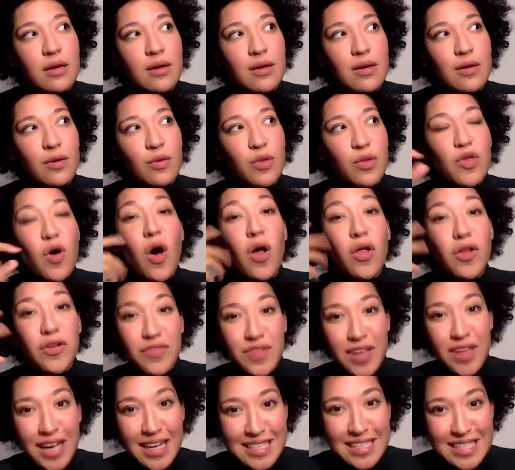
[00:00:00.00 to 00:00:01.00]
with all of
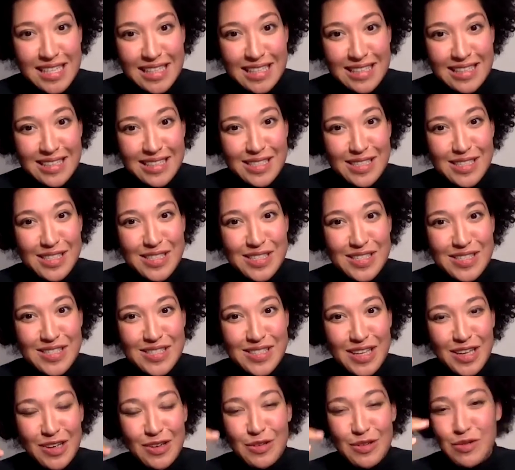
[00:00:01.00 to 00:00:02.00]
the ideas,
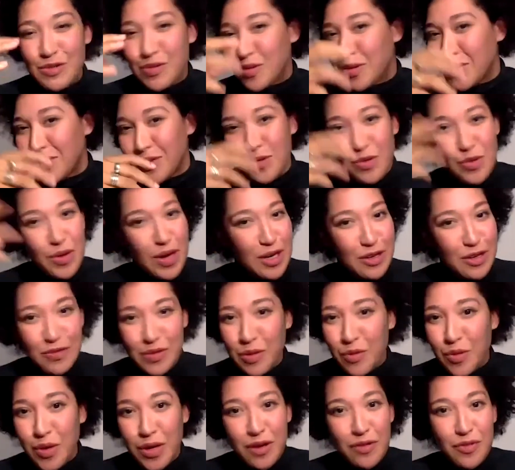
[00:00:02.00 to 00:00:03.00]
like creatively,
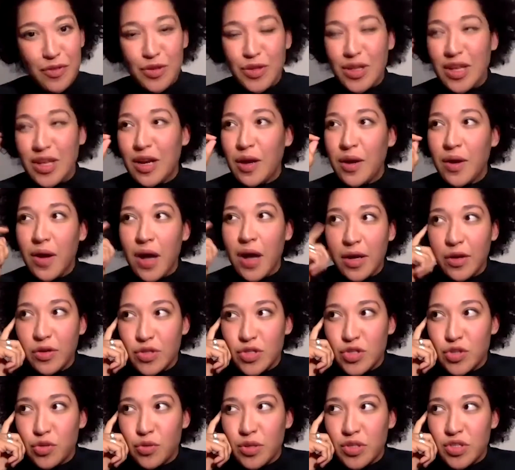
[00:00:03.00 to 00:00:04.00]
whatever that I, I
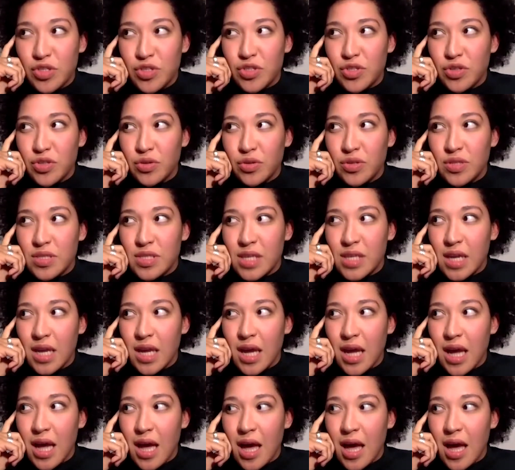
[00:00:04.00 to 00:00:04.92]
do want to do, it's like,